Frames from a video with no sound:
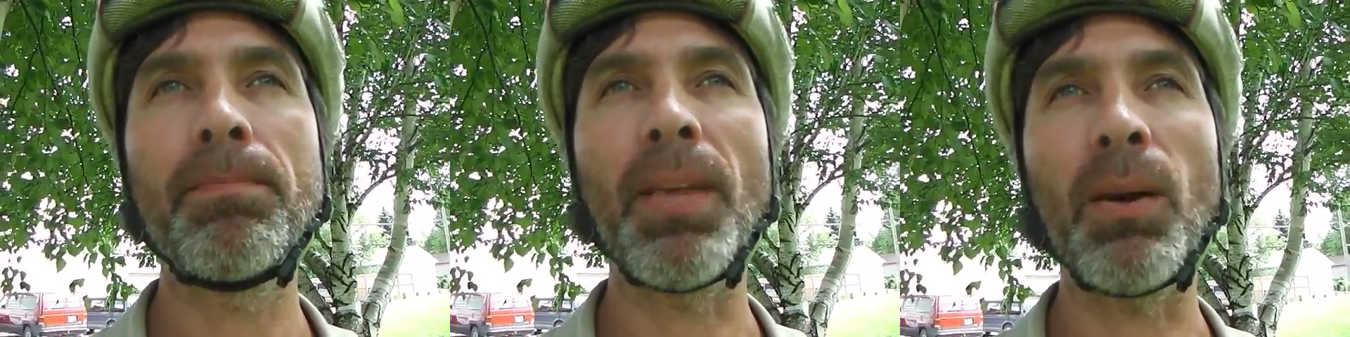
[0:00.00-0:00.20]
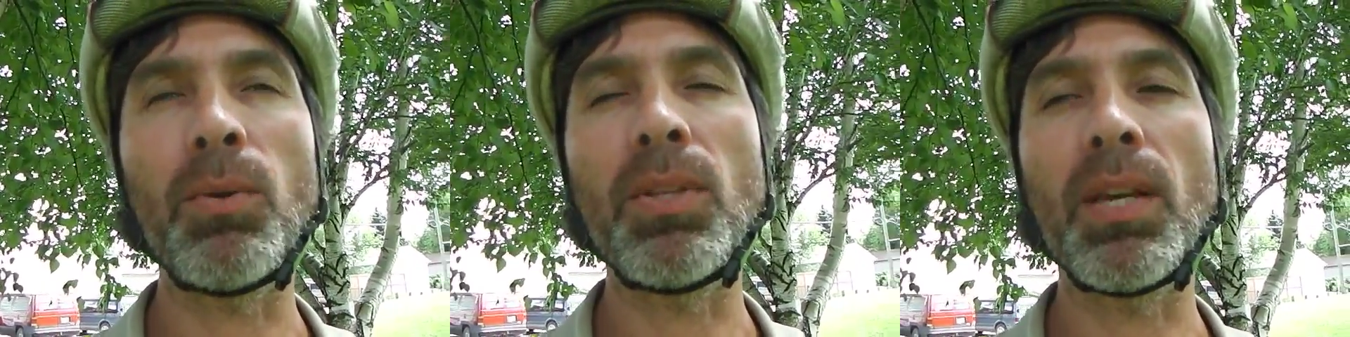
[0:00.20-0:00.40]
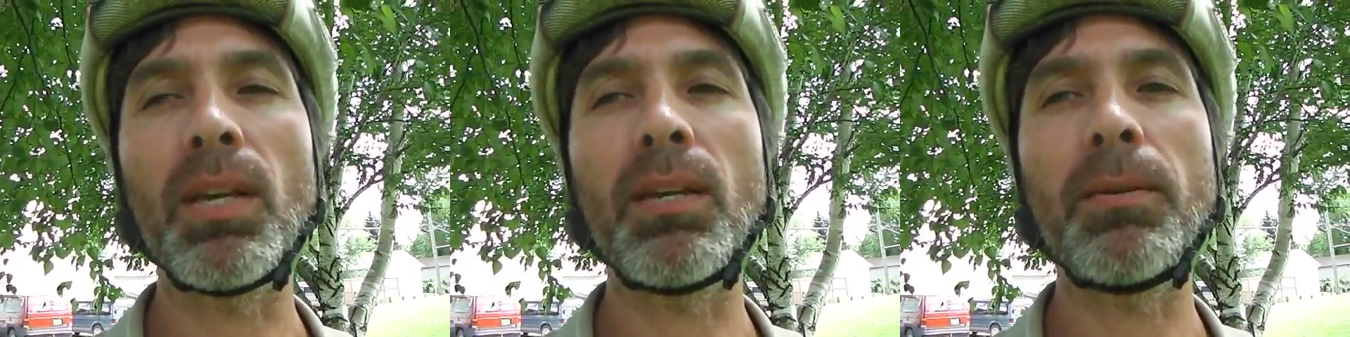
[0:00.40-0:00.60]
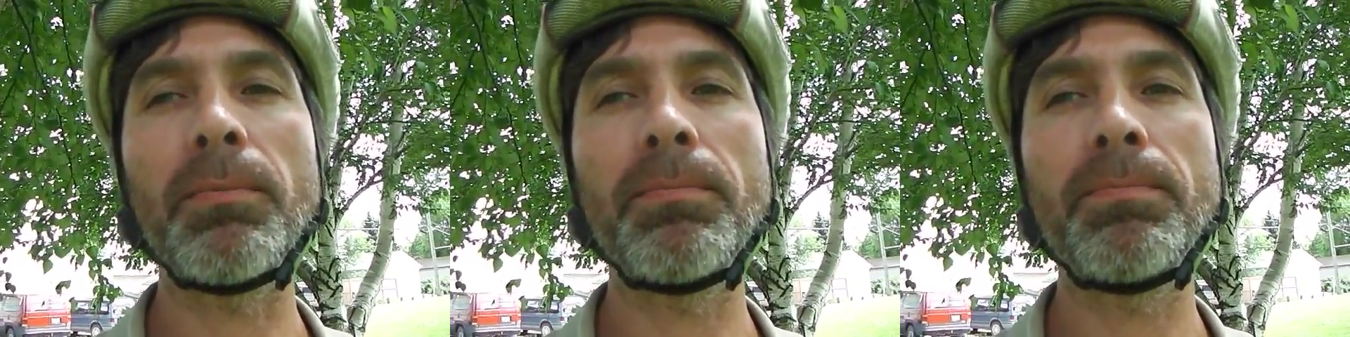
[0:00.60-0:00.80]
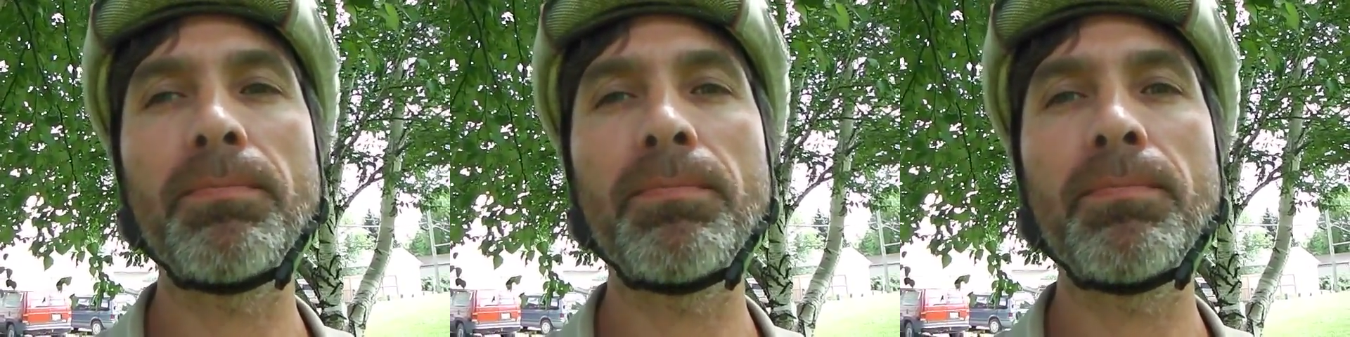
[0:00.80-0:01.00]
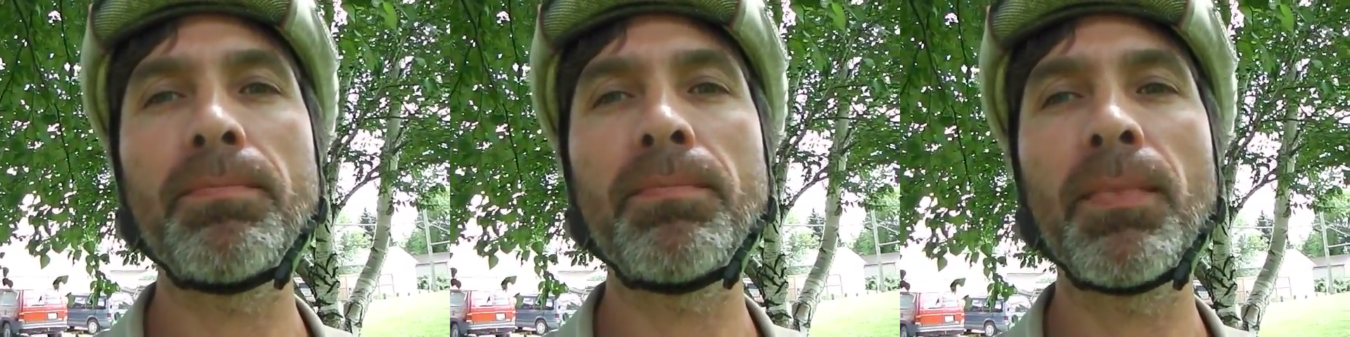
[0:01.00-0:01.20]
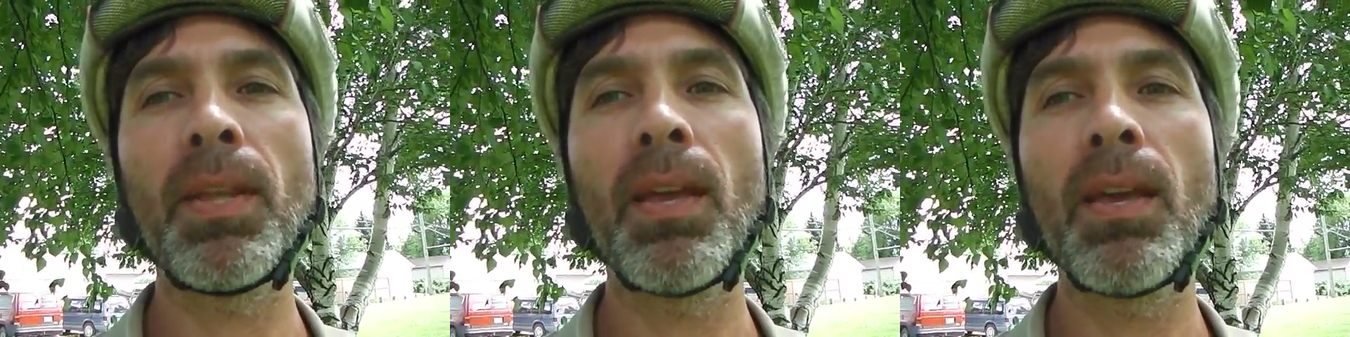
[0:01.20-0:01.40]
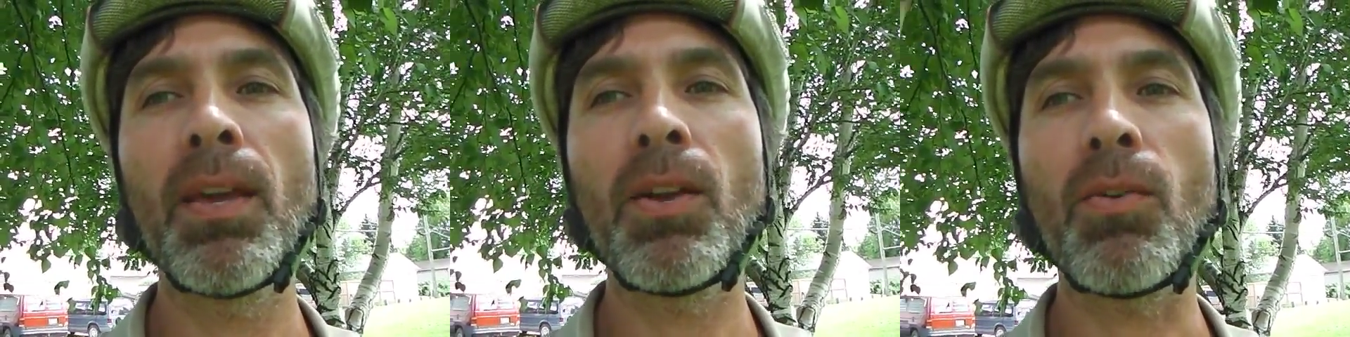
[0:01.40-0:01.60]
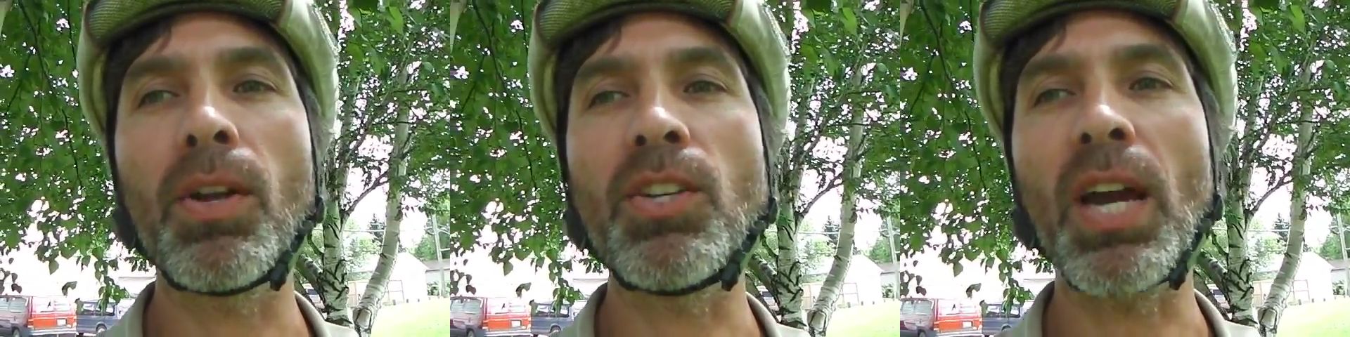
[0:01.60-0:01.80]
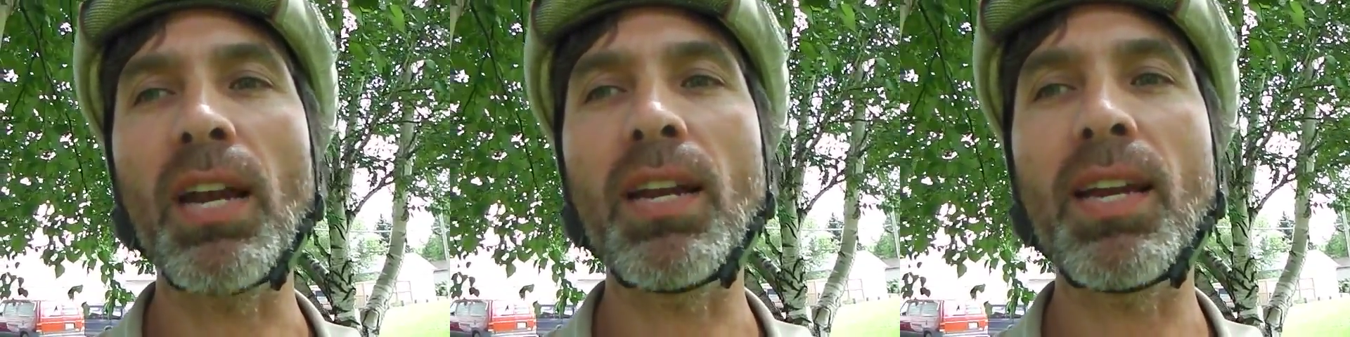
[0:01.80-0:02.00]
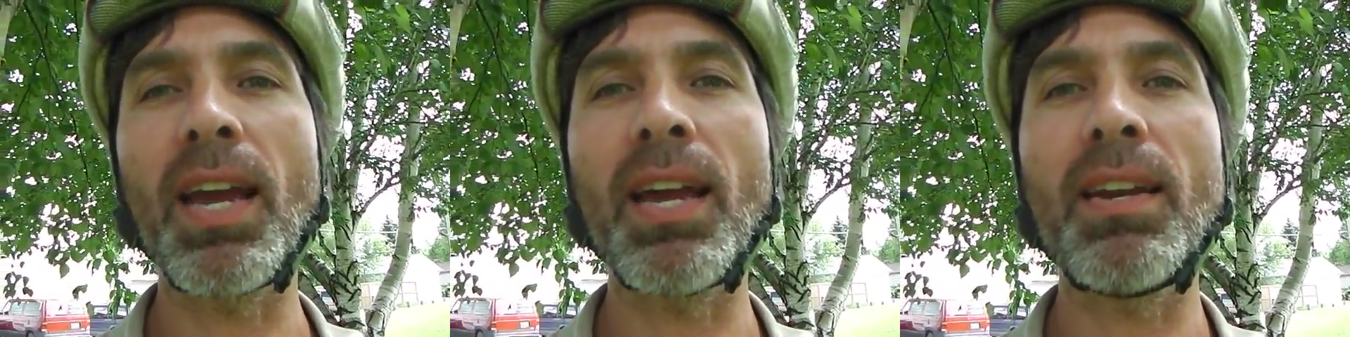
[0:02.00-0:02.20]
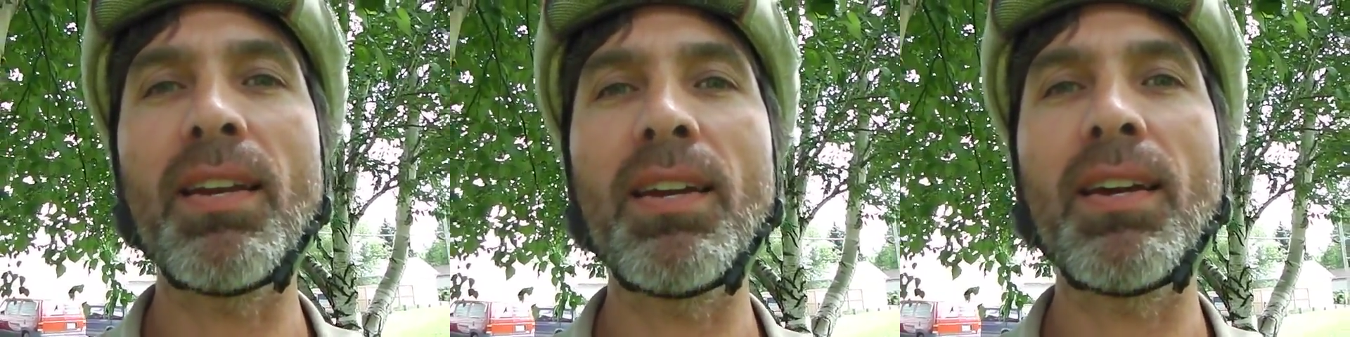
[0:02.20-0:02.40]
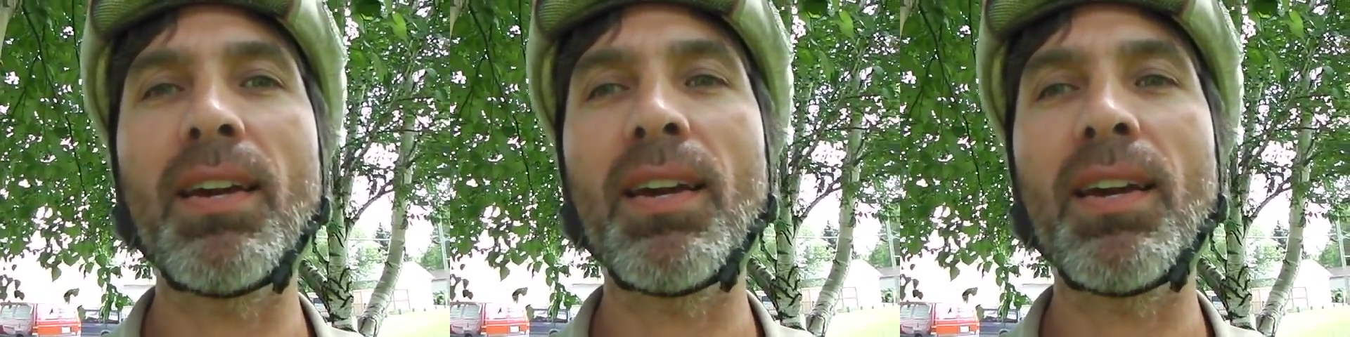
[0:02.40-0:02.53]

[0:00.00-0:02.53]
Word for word: I would think. Great chatting again,